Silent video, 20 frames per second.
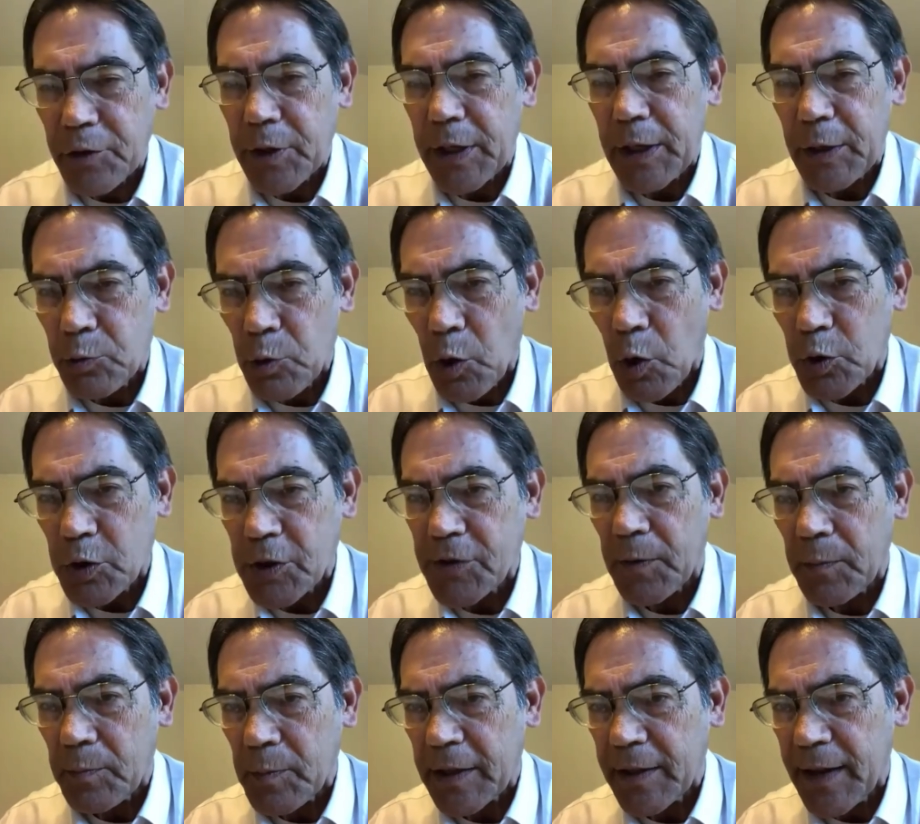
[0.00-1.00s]
he rose
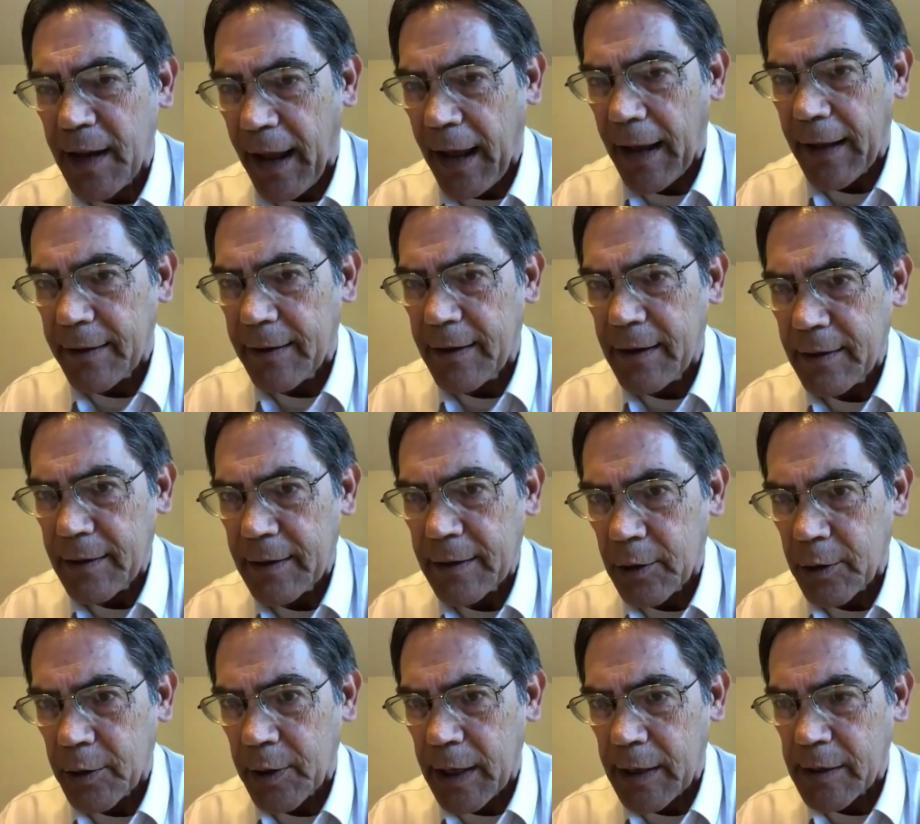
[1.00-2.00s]
from the dead.
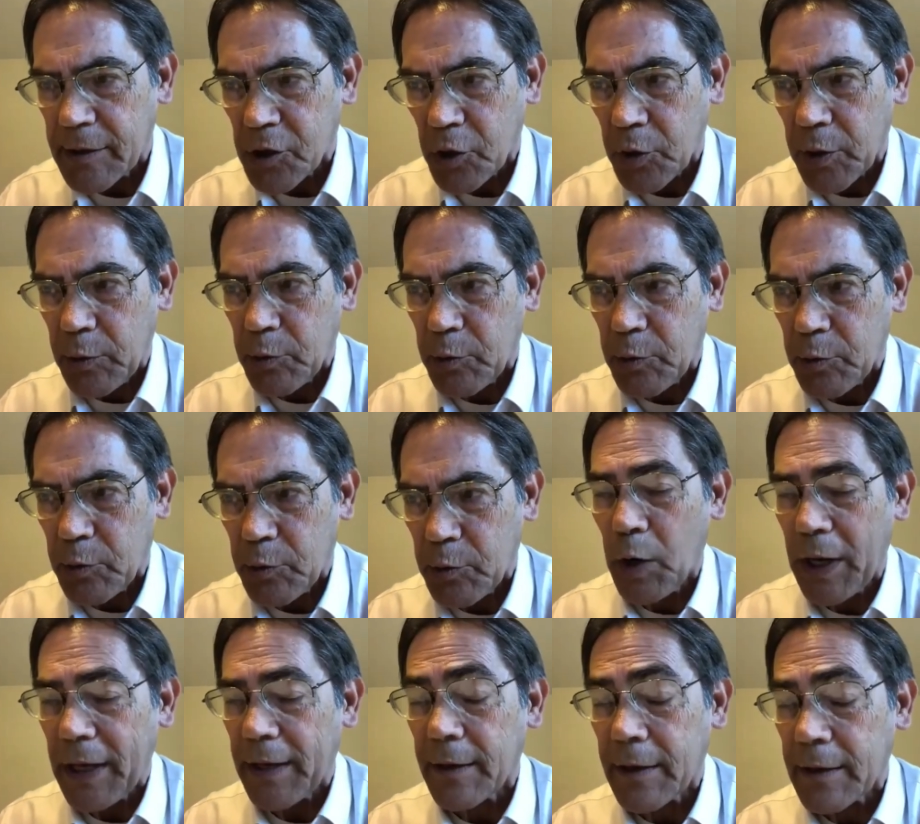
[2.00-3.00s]
Okay, so he was a
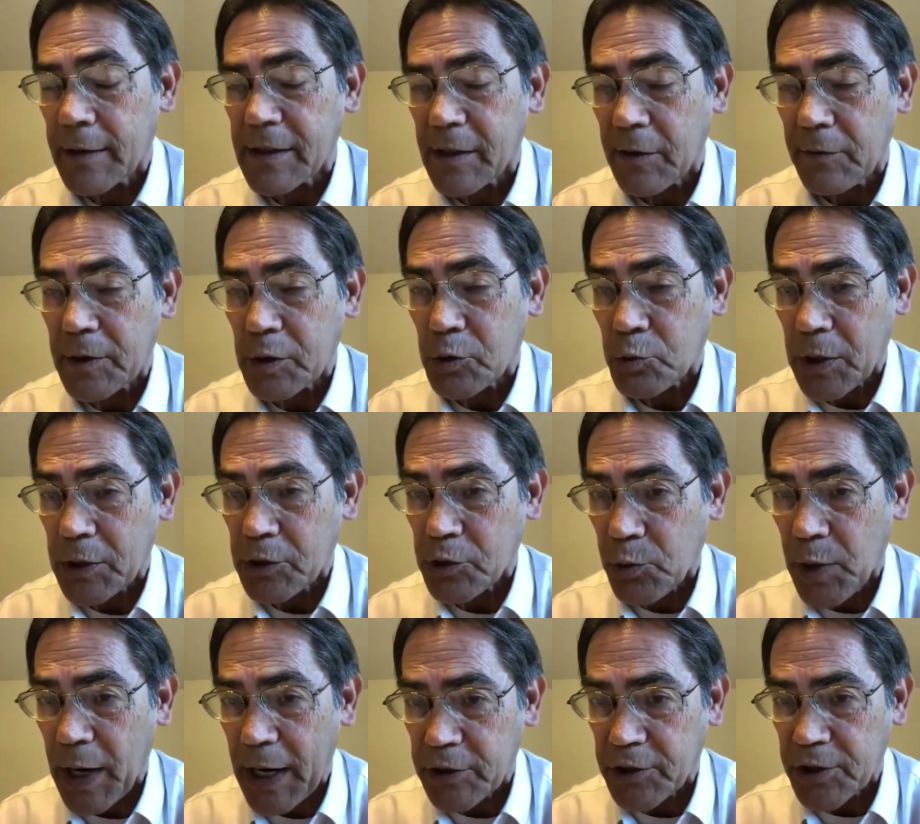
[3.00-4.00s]
witness of his
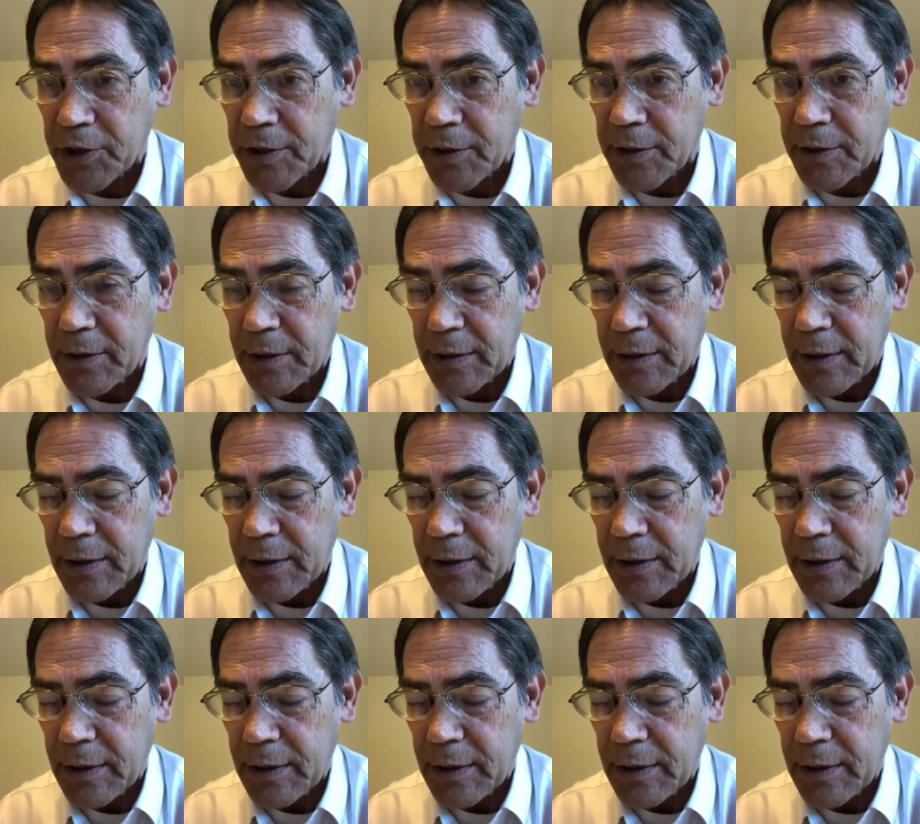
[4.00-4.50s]
resurrection.